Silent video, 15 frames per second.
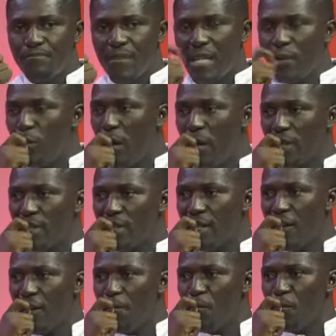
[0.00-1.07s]
He won't.
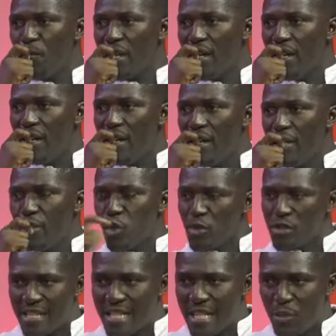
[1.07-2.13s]
So
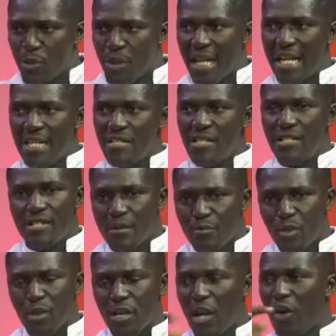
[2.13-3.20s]
seek relationship,
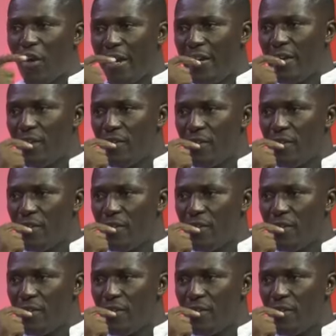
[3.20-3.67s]
not the oil.